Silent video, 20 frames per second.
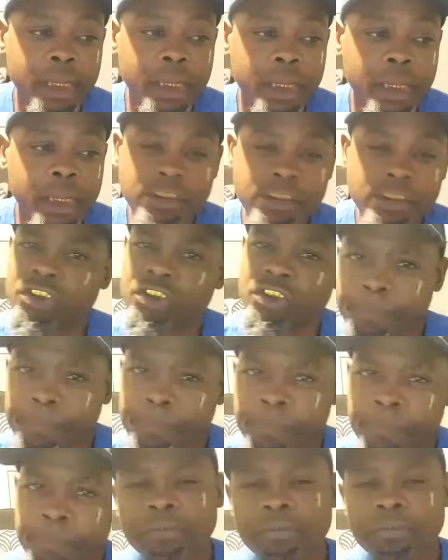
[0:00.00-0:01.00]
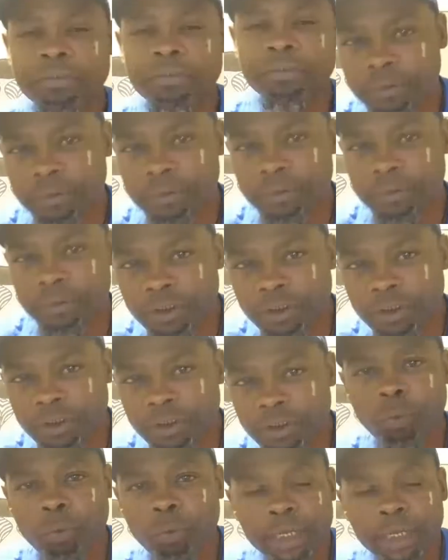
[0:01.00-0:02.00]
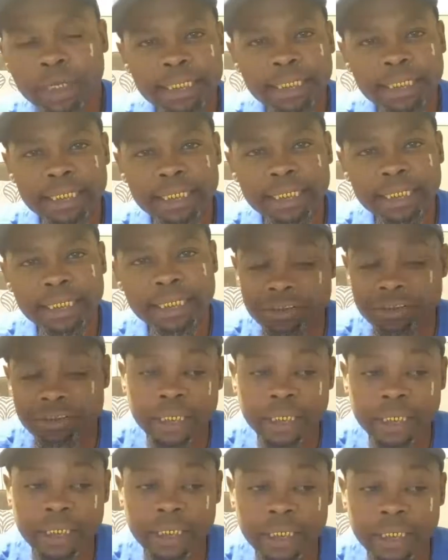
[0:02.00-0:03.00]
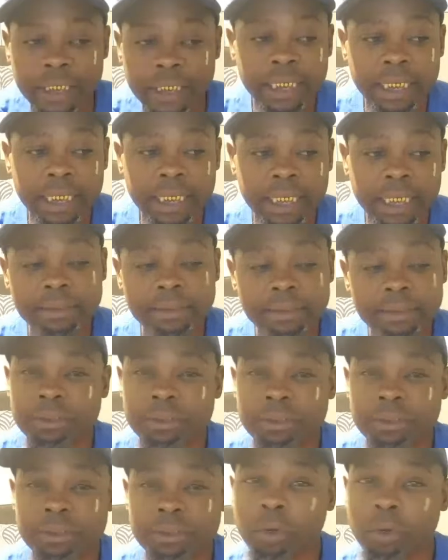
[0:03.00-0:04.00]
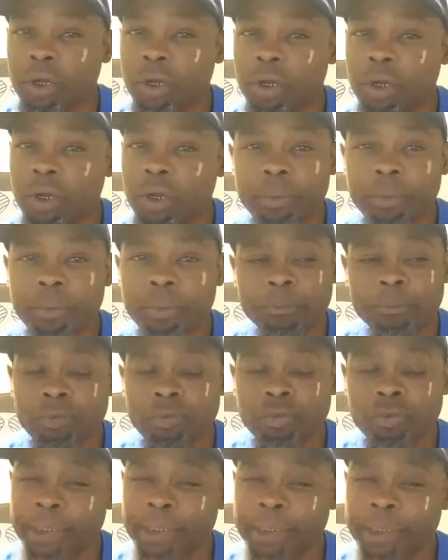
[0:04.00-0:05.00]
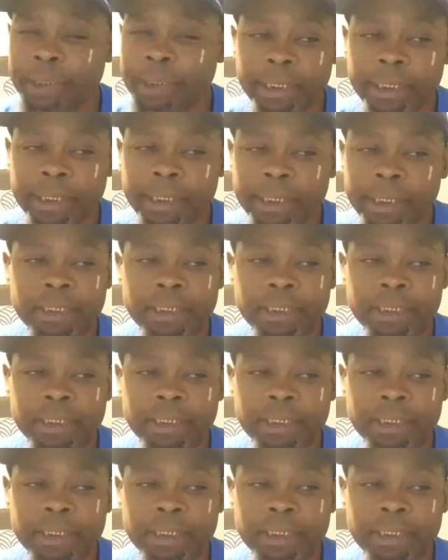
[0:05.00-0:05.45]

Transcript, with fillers: Just chip off. You know, work at things as you can, and there's nothing wrong with dreaming big.